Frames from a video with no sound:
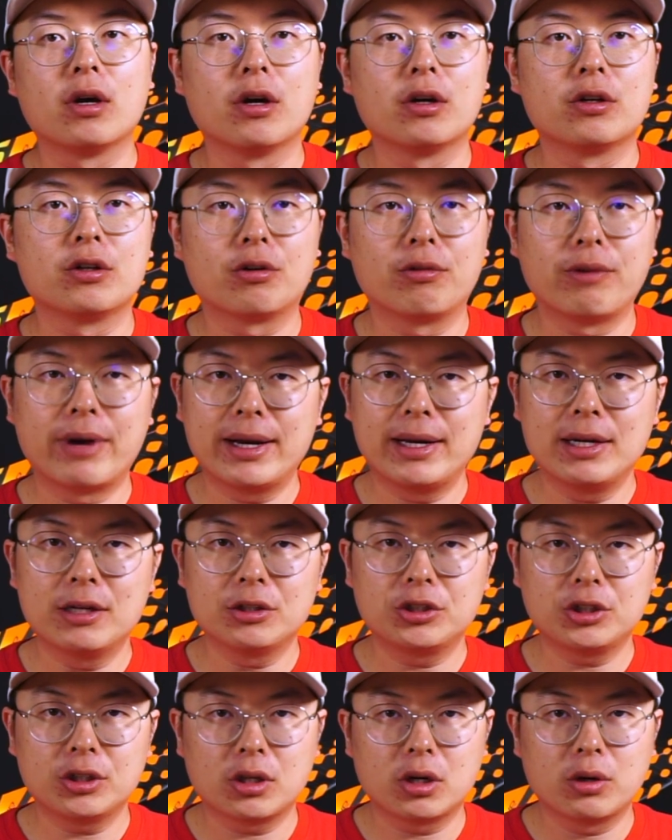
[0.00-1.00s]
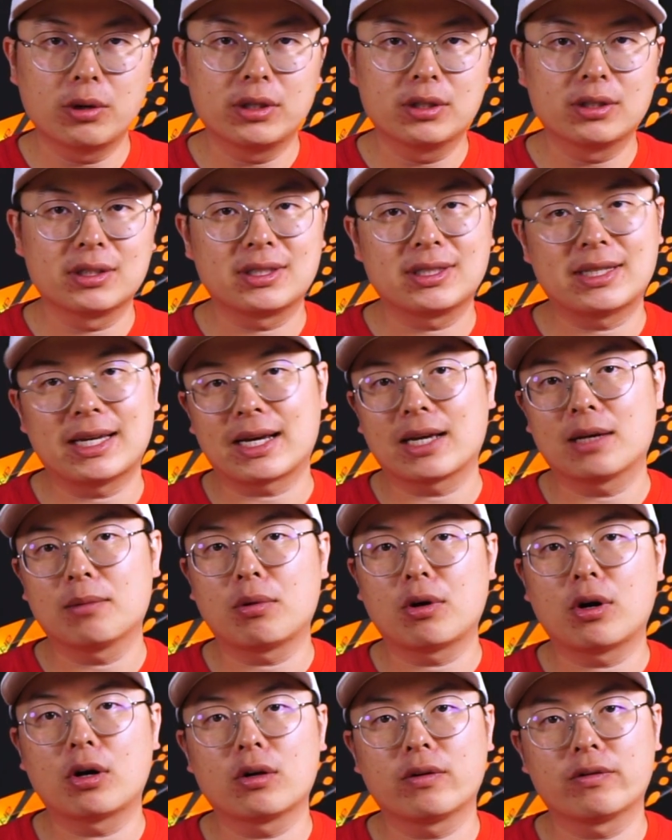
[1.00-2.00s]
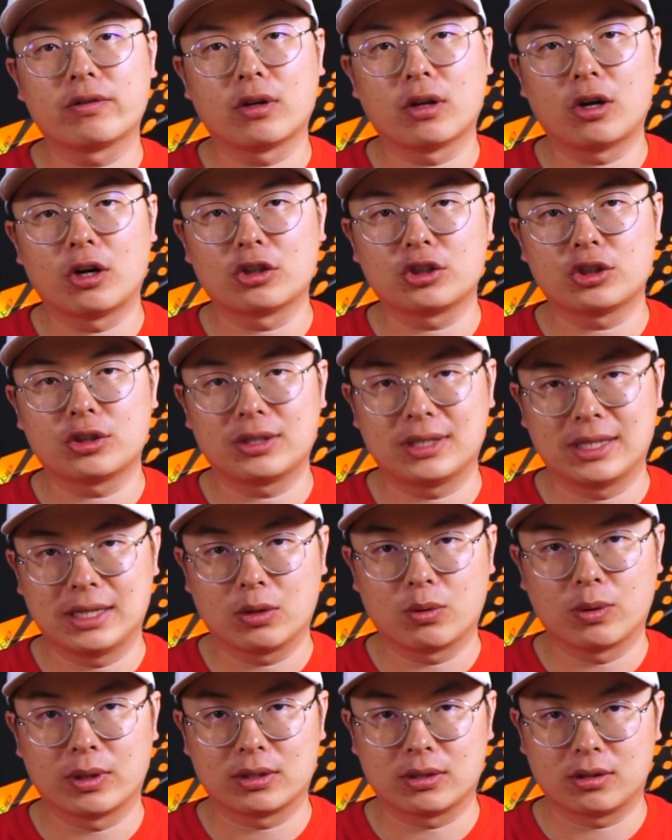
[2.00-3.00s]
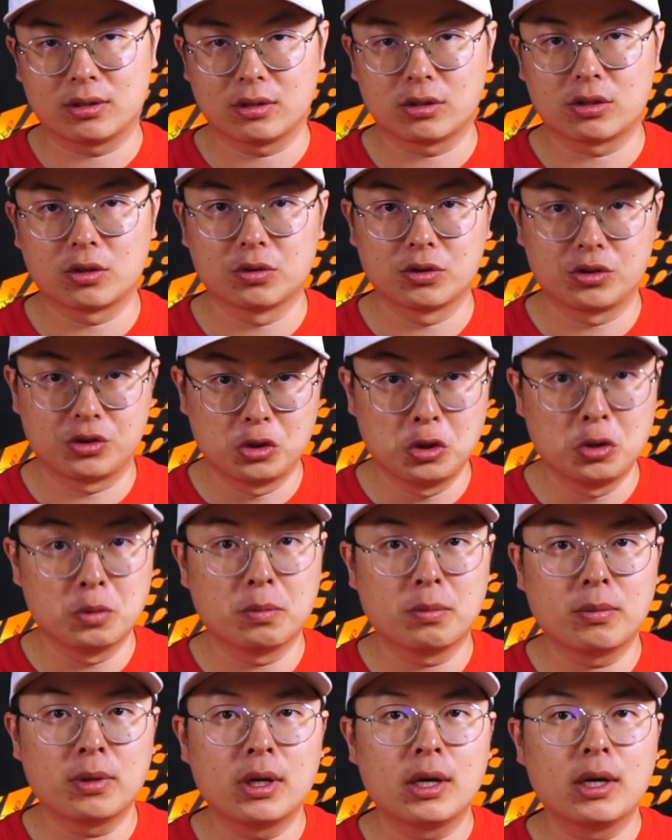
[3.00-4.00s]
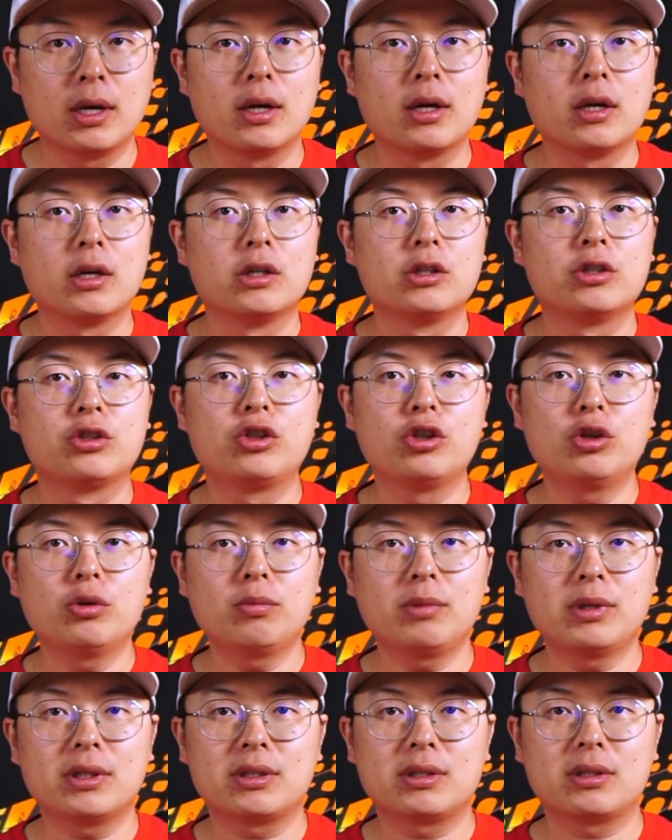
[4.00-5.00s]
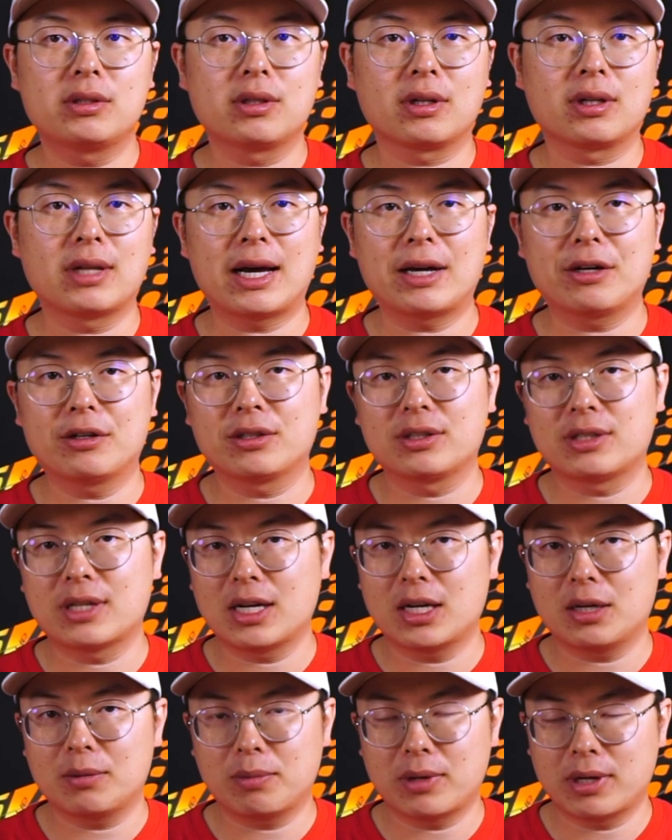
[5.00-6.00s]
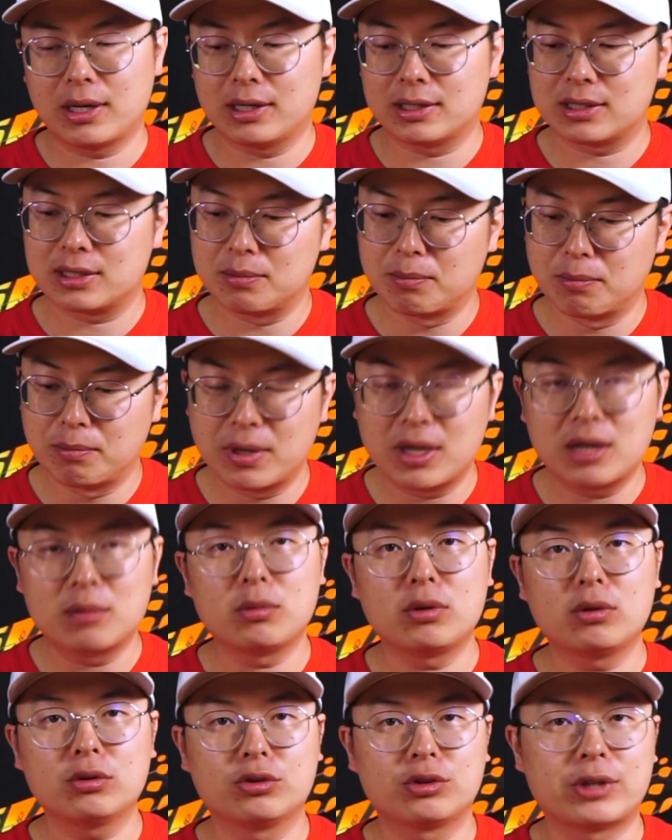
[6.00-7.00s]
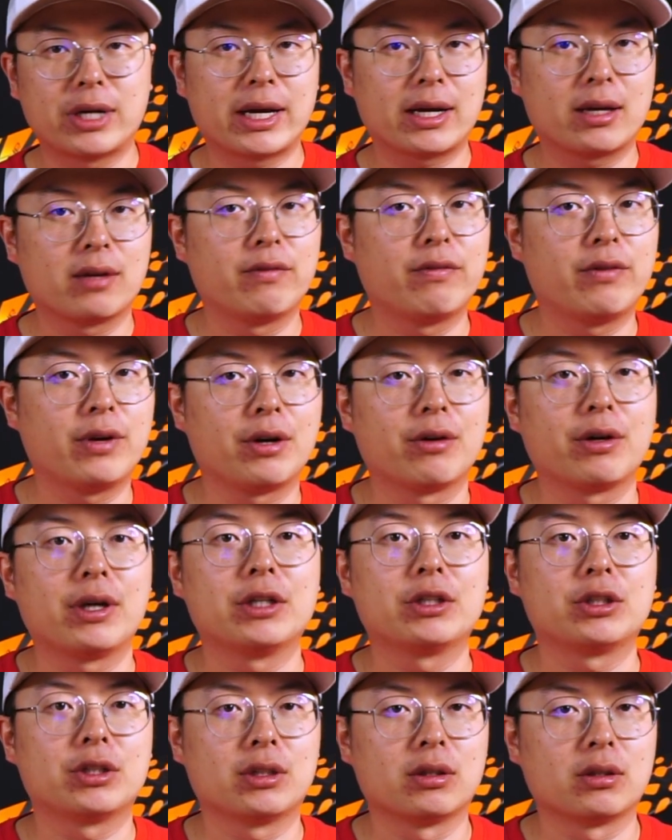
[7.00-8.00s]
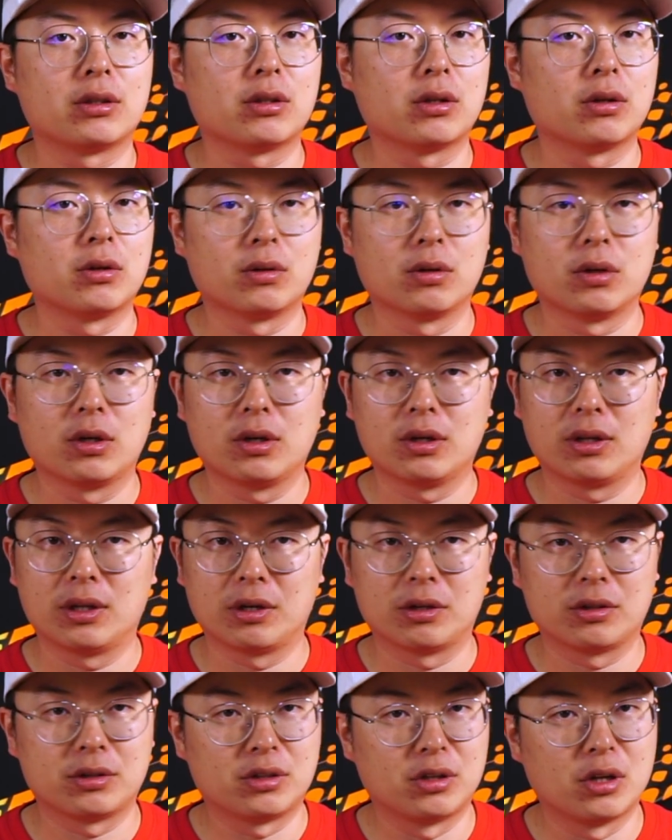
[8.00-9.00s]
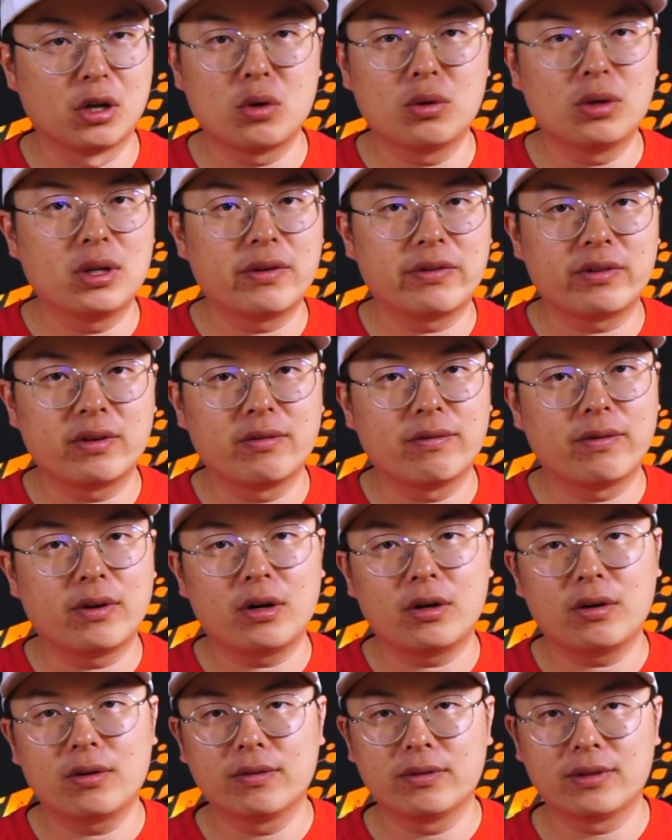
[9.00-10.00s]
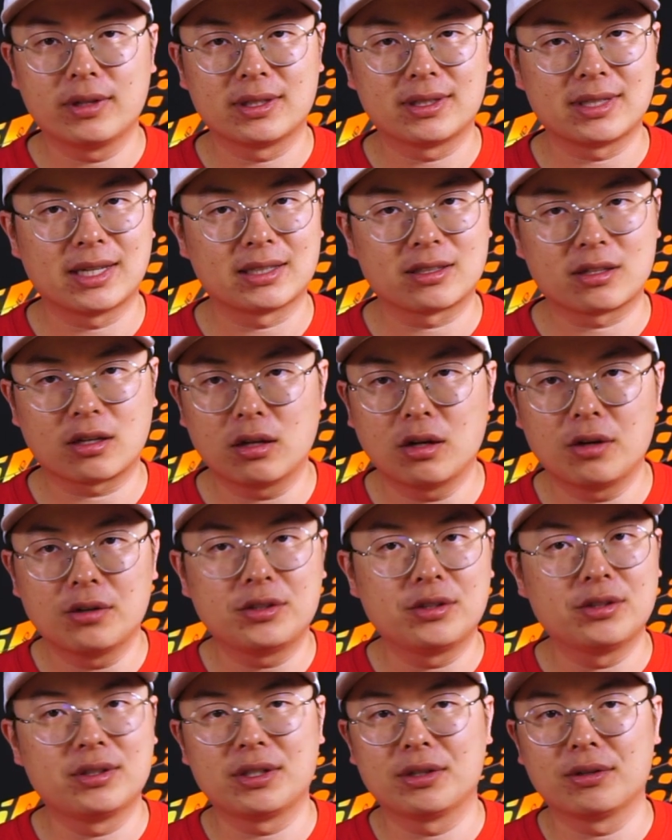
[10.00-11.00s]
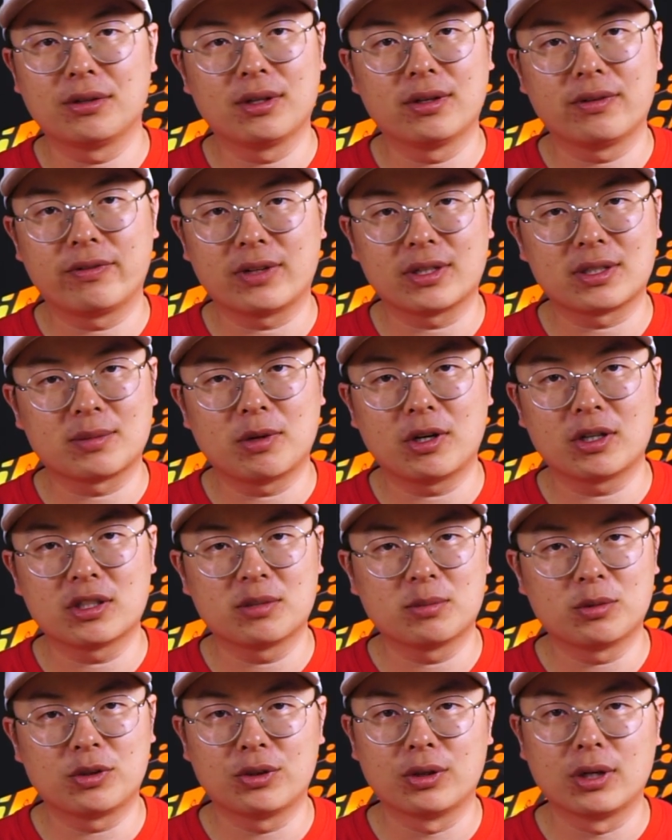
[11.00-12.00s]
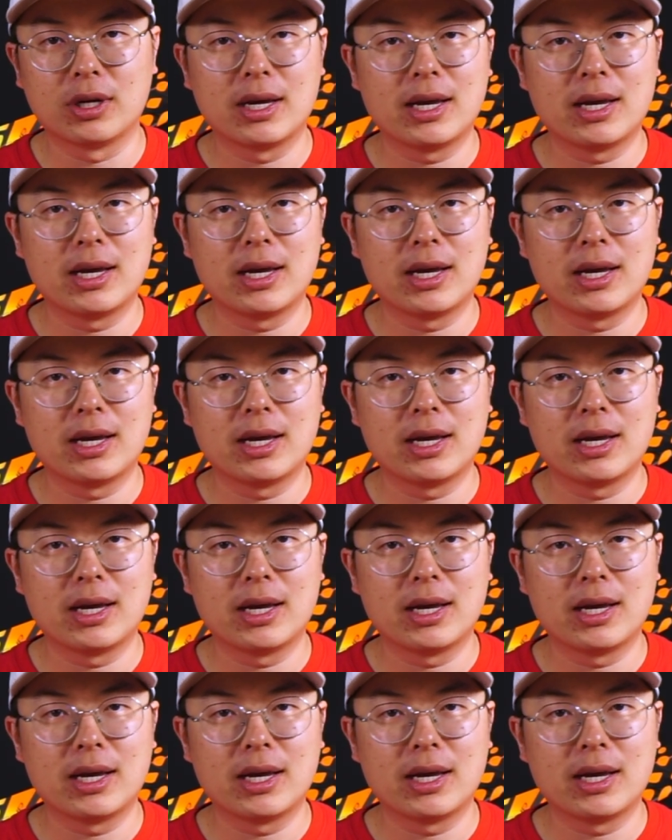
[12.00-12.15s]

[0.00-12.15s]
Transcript: your radio should go into the second part of the launch sequence, so zoom. Zoom is the glider setup in its minimal drag configuration, so there's no lift involved, it's as close to zero lift as possible,